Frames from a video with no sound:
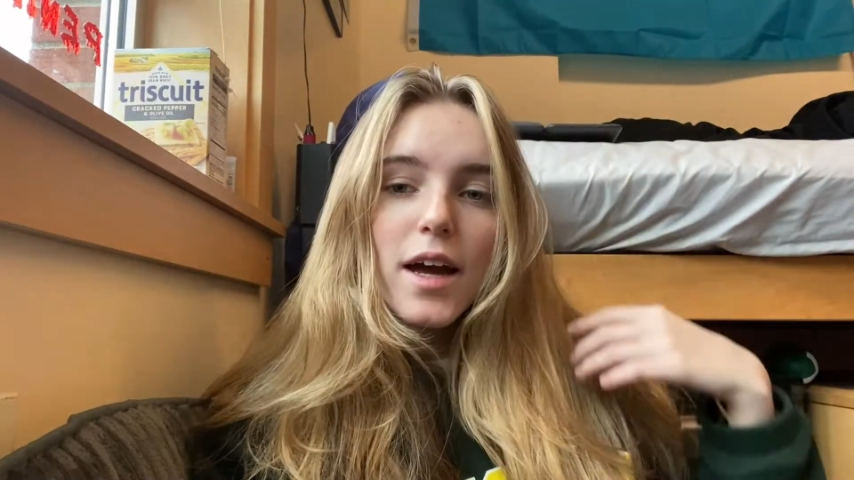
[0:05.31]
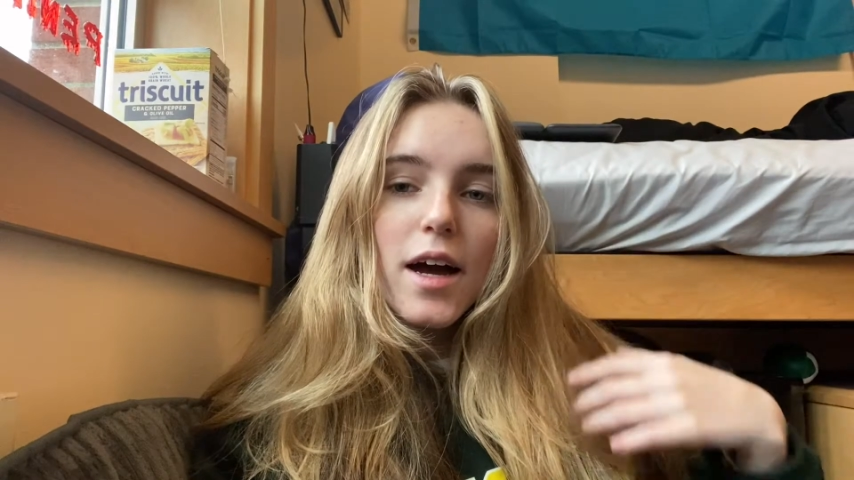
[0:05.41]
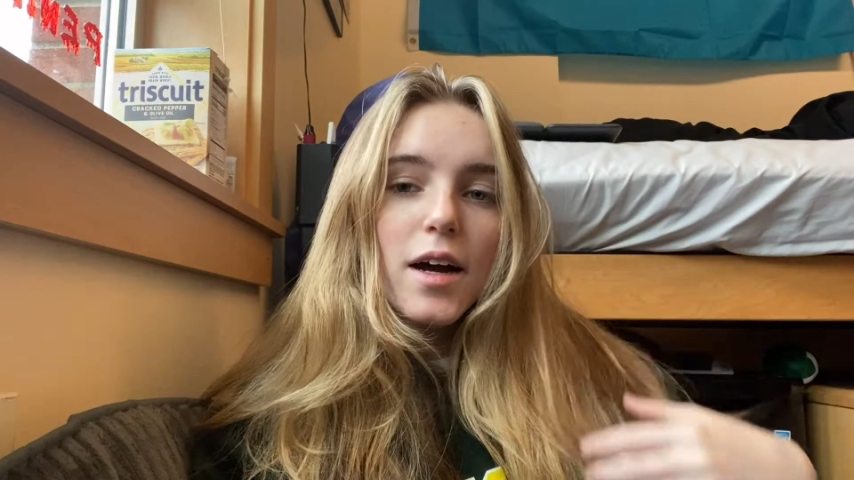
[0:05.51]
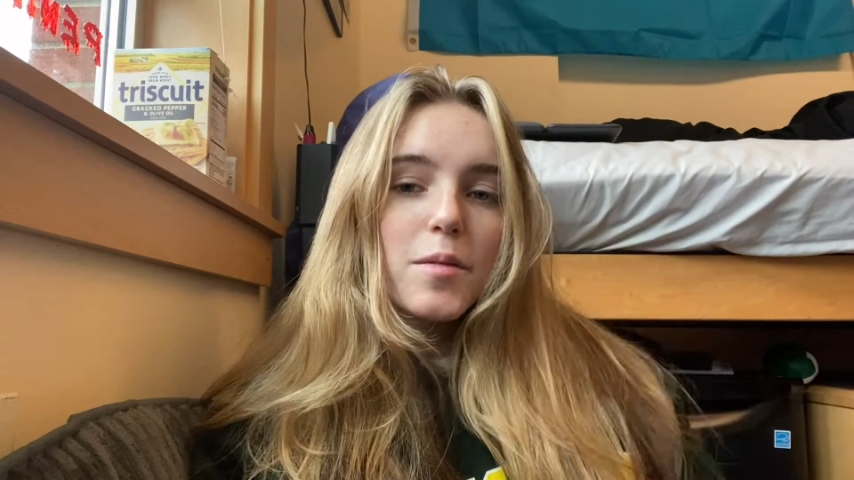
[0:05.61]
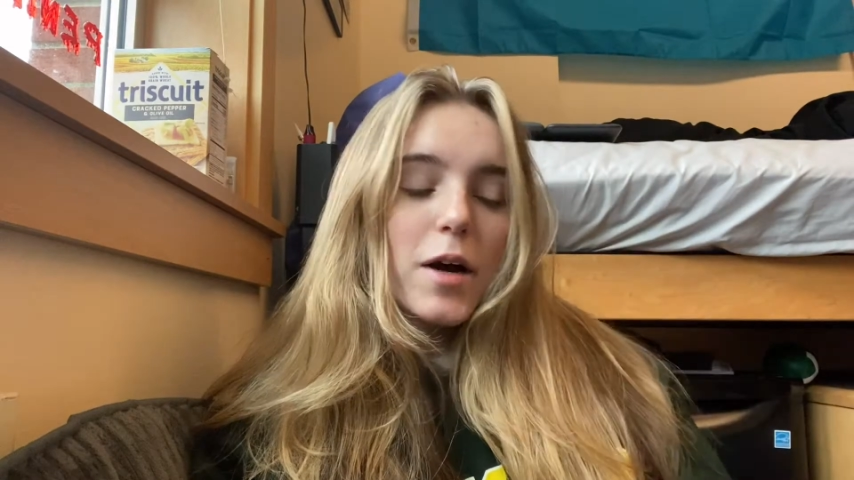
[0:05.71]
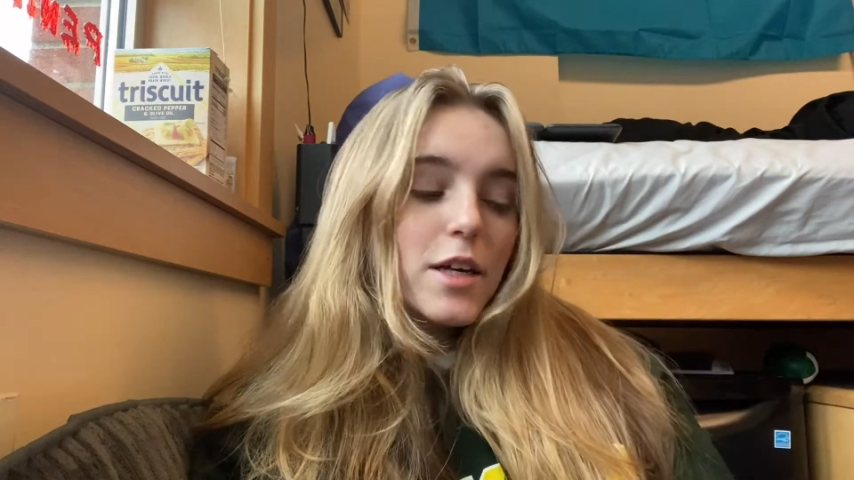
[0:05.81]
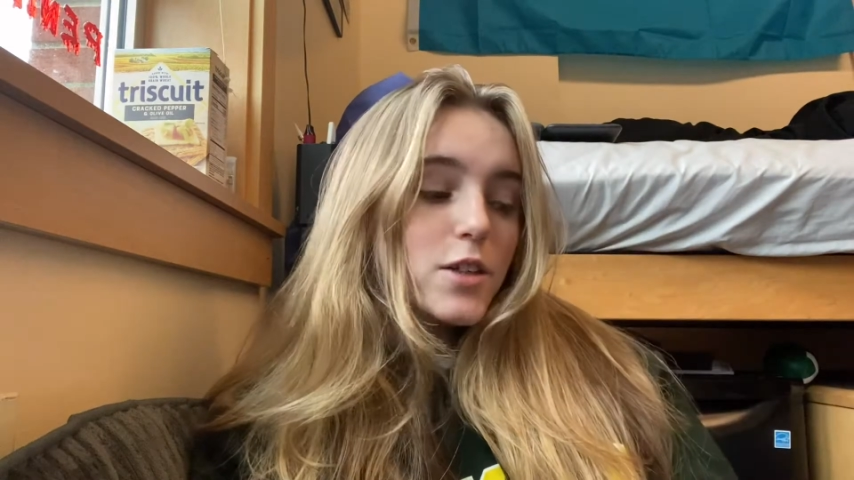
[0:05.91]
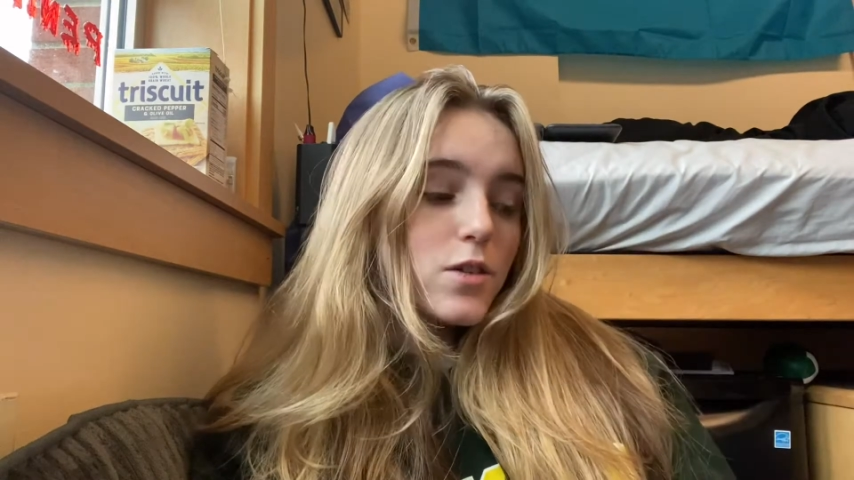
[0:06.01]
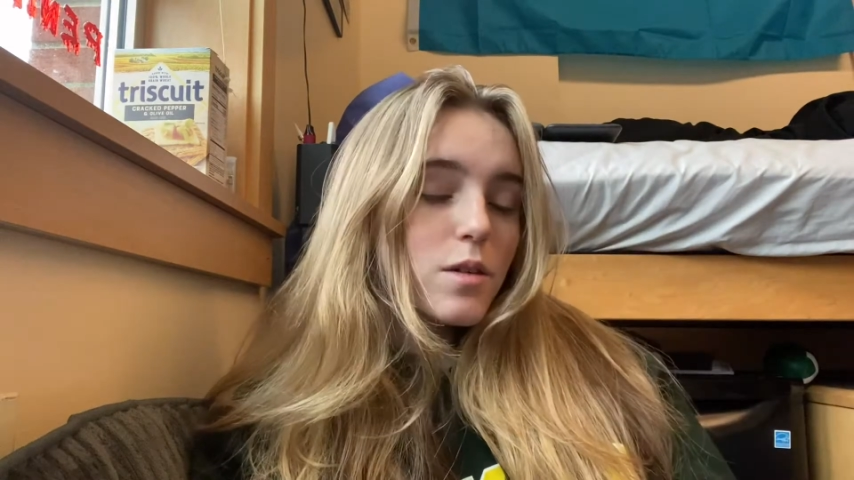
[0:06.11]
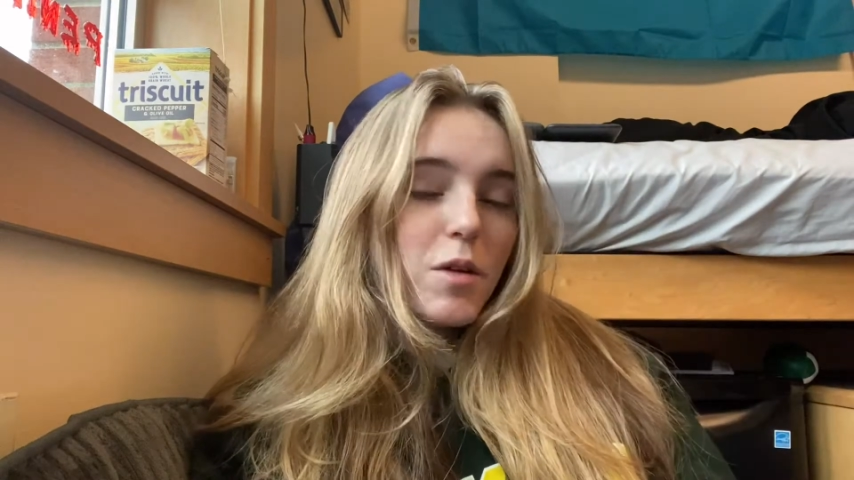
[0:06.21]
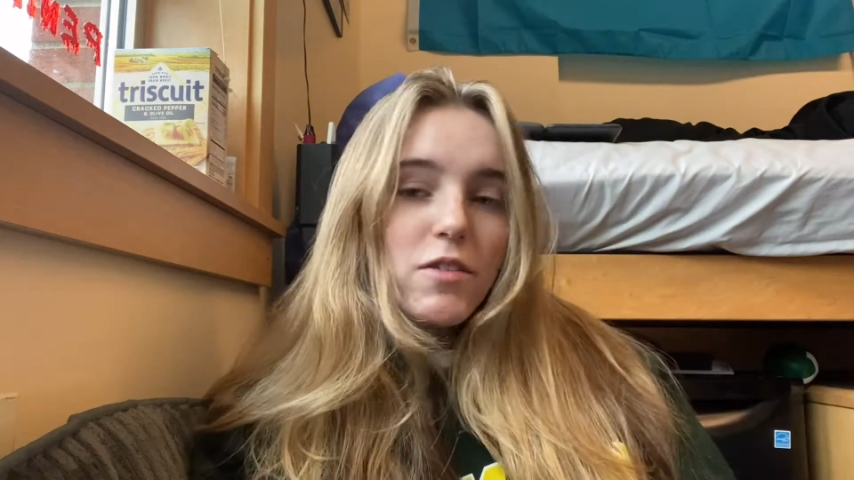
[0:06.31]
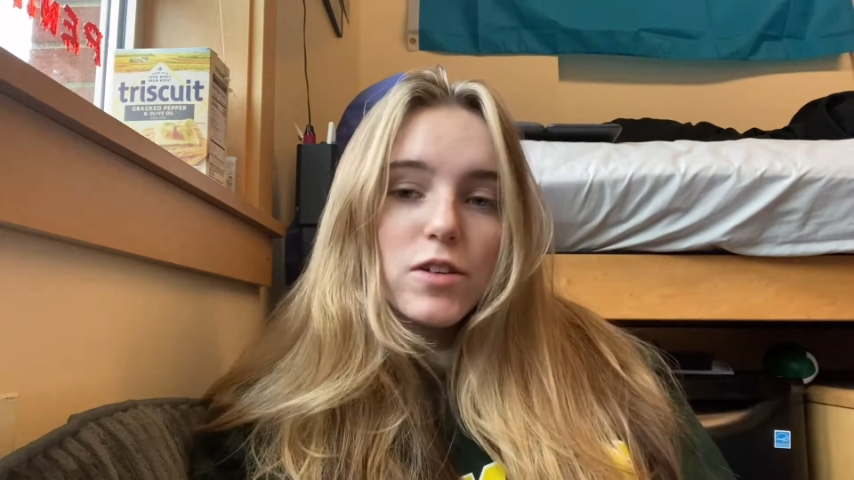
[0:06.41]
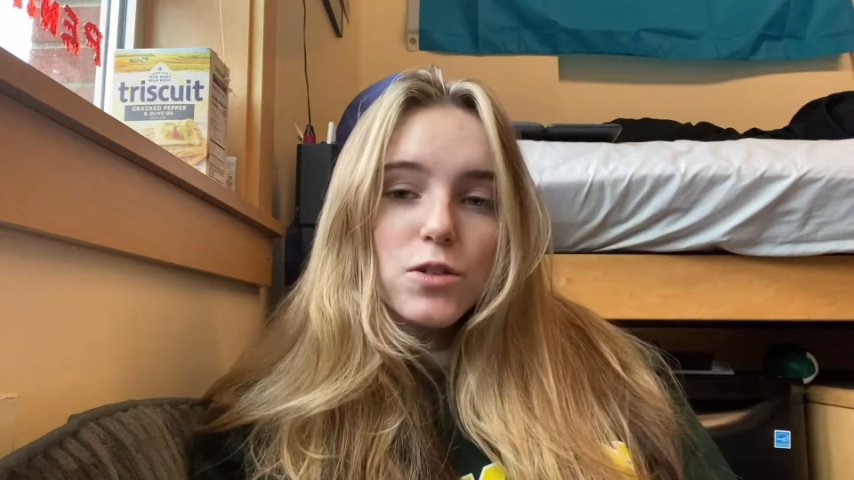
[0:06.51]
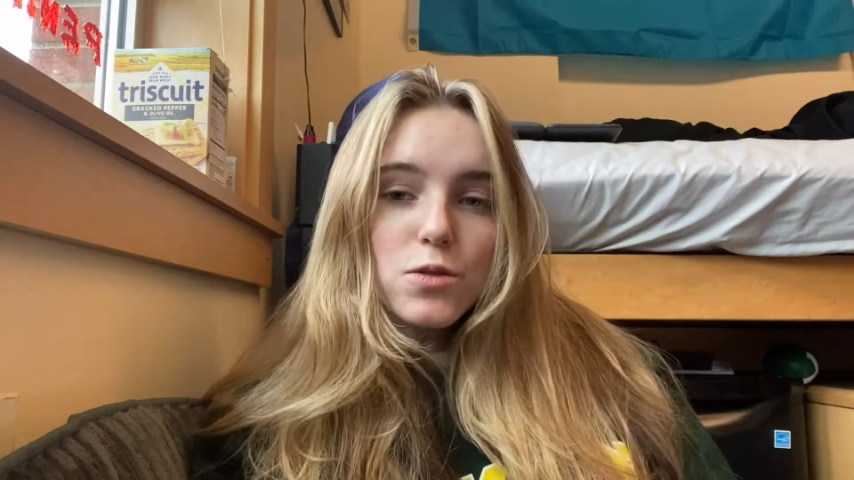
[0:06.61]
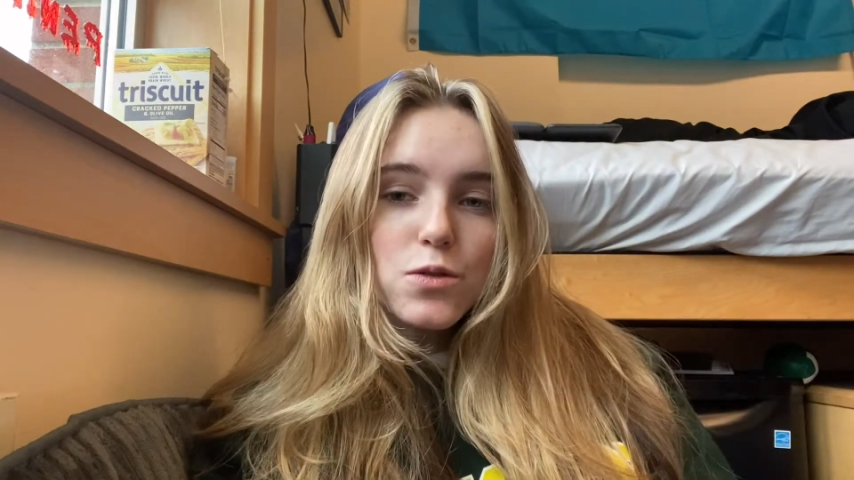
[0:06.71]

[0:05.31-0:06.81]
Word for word: Um, I chose my visual